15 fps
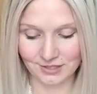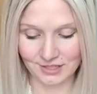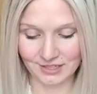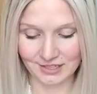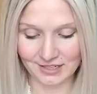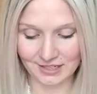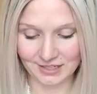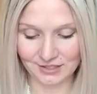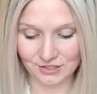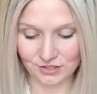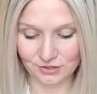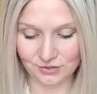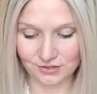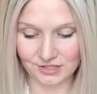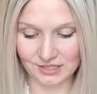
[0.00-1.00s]
getting
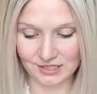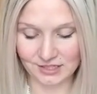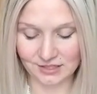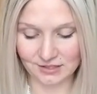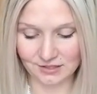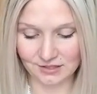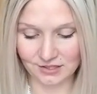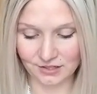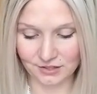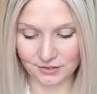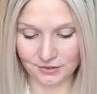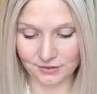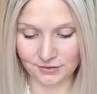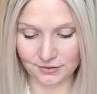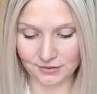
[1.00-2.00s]
tuned in
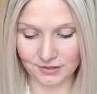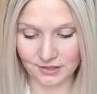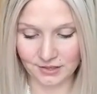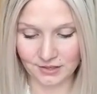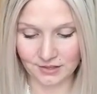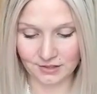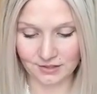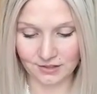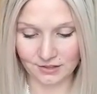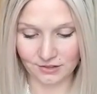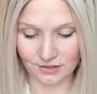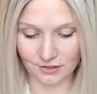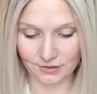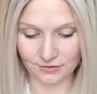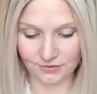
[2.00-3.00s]
to the
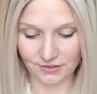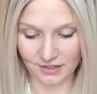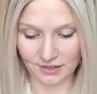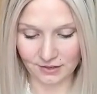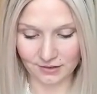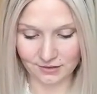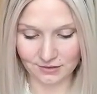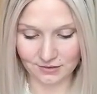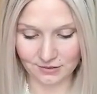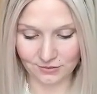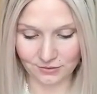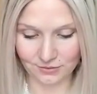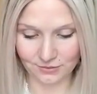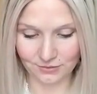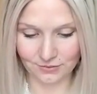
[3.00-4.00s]
love that
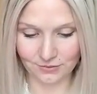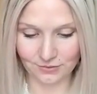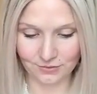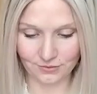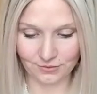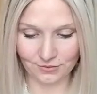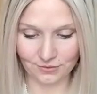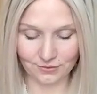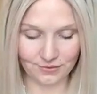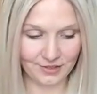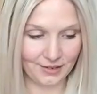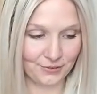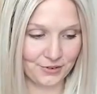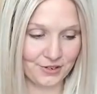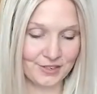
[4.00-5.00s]

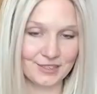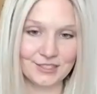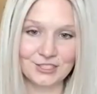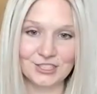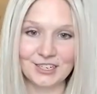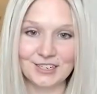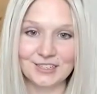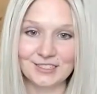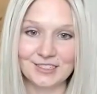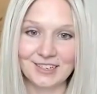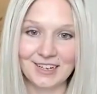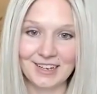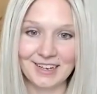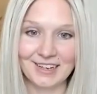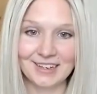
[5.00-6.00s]
that we're going to share
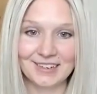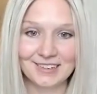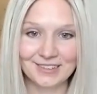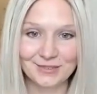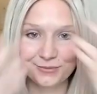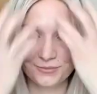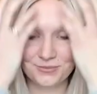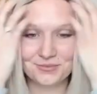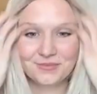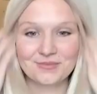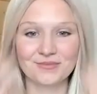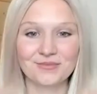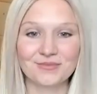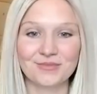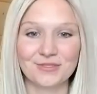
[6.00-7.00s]
today.
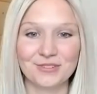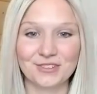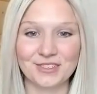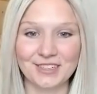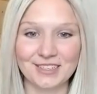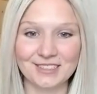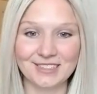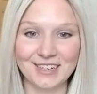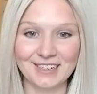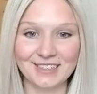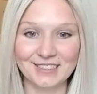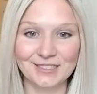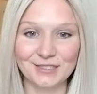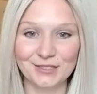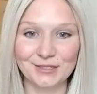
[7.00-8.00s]
I'm really excited
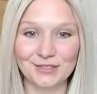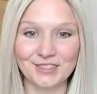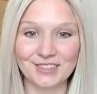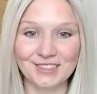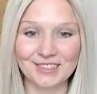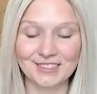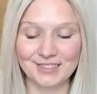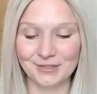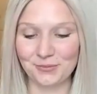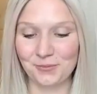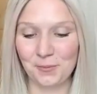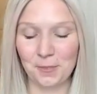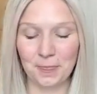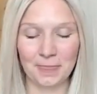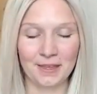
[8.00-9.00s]
to do this.
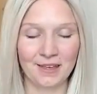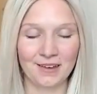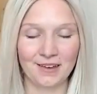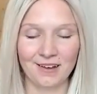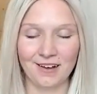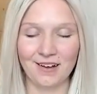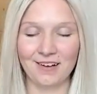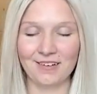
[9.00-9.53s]
All